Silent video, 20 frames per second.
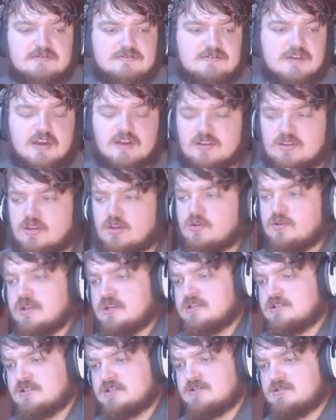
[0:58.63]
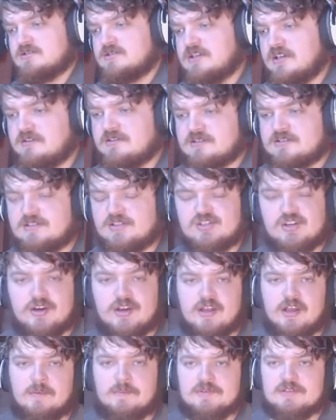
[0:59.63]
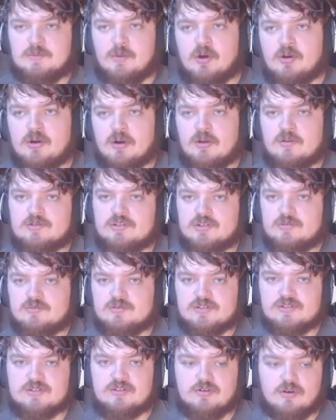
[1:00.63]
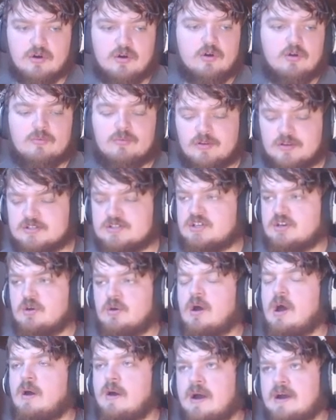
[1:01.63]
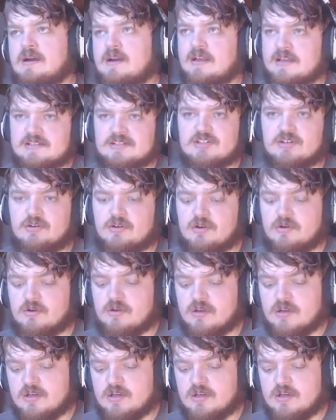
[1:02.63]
I do this series to try and help smaller YouTubers grow, because I know how hard it is to grow.